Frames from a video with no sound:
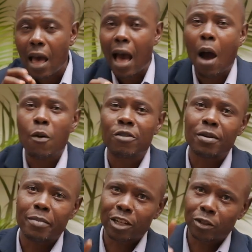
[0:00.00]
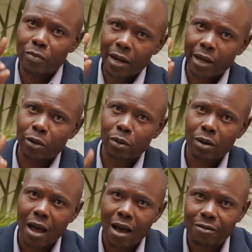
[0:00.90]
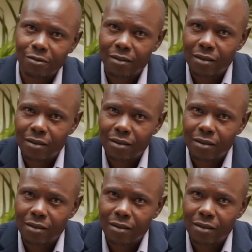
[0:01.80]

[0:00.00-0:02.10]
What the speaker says: however much money you'll have,